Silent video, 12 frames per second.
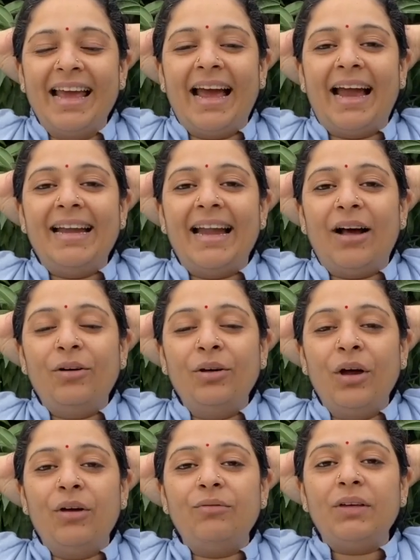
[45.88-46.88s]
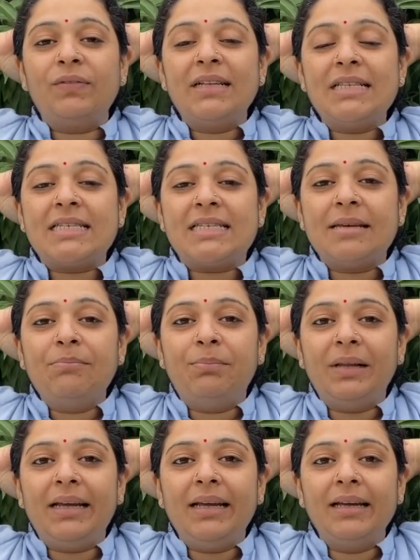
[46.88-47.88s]
And now we will
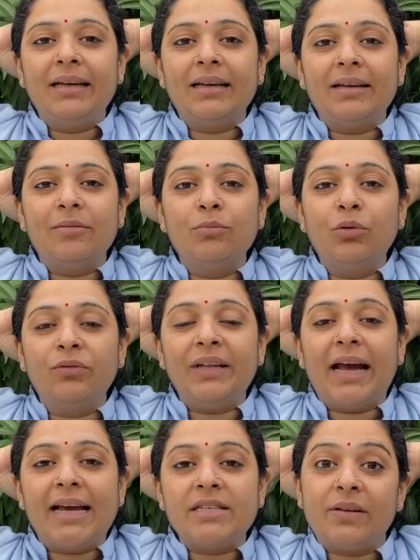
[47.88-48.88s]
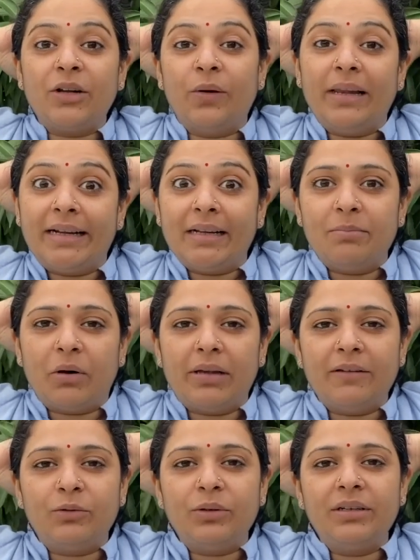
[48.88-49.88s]
simply move the eyes, we'll go a little
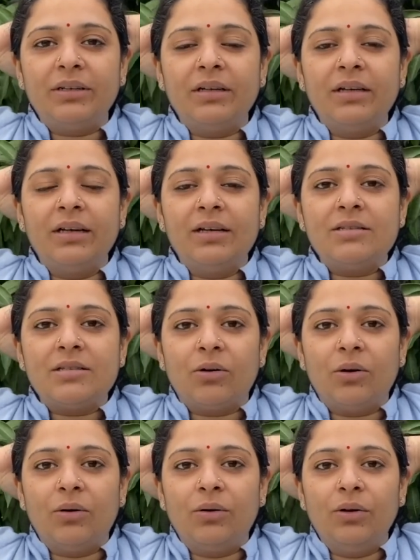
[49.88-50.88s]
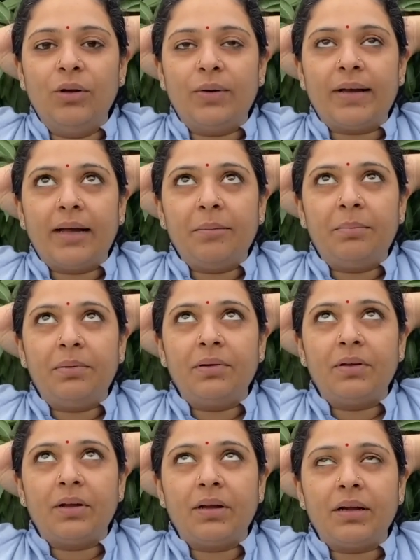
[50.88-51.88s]
Bollywood. So look up,
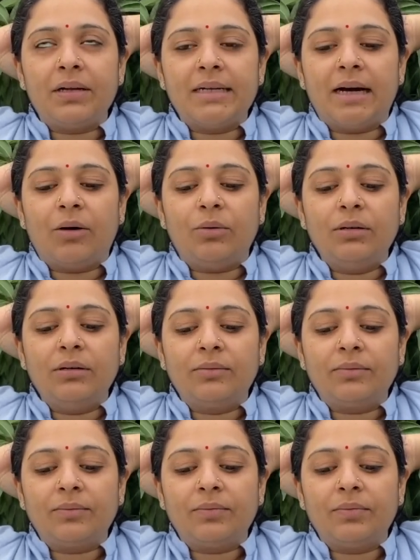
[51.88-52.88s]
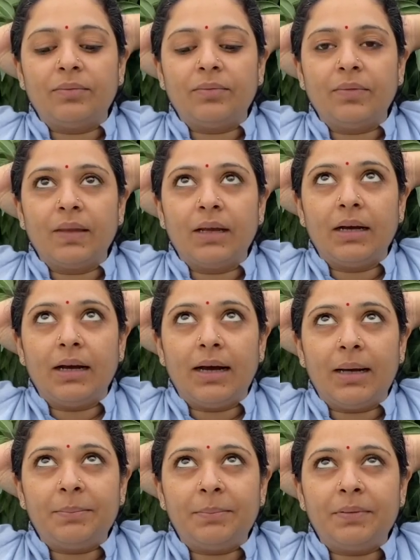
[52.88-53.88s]
down,
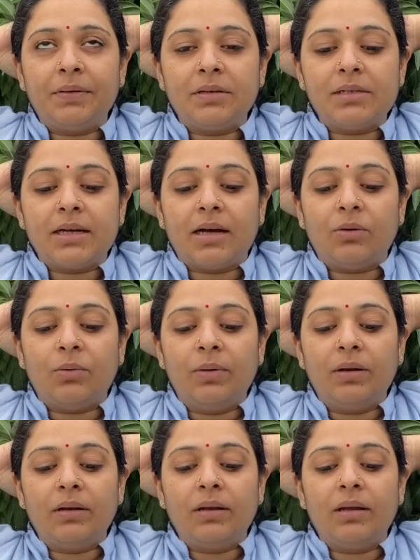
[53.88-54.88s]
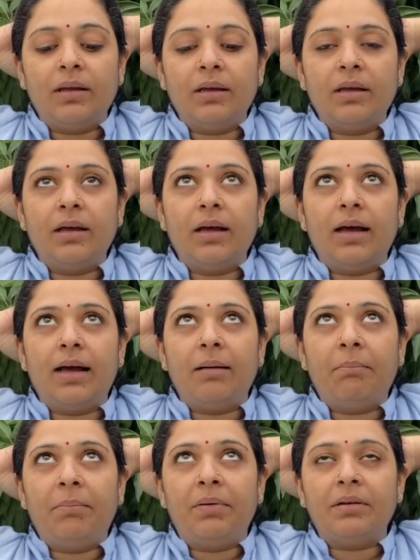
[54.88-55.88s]
up, down,
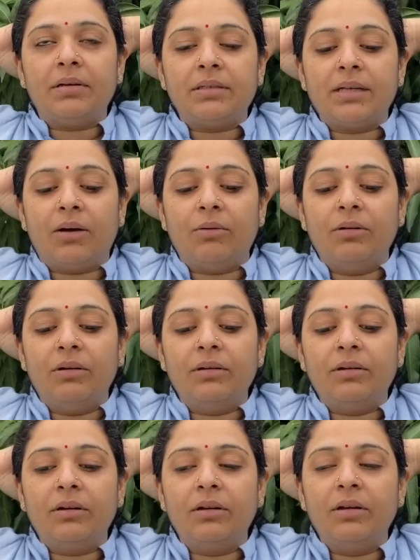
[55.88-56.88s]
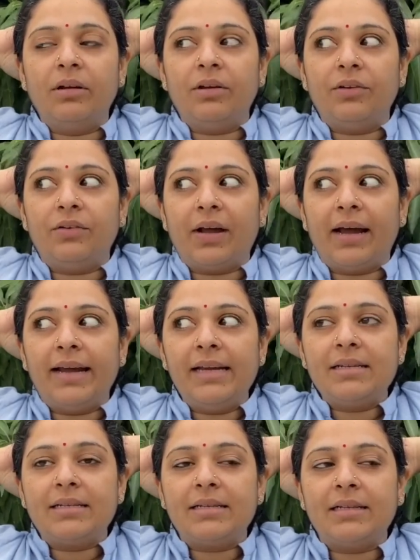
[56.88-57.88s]
up, down,
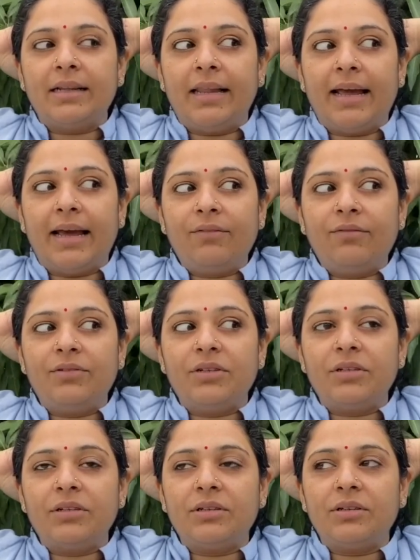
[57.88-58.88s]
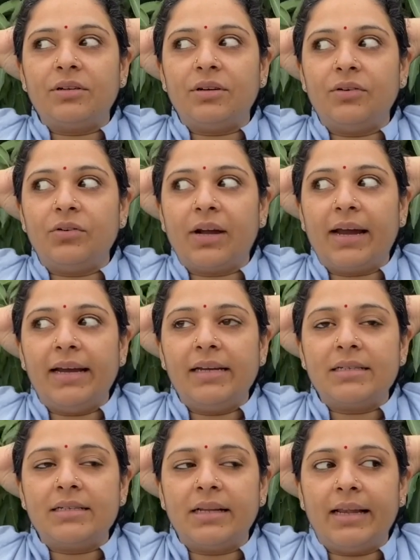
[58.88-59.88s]
right, left,
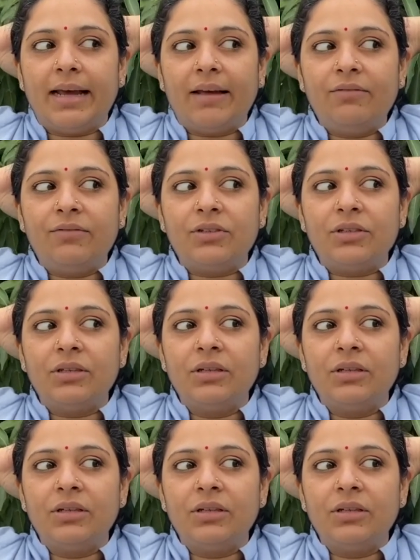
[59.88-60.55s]
right, left,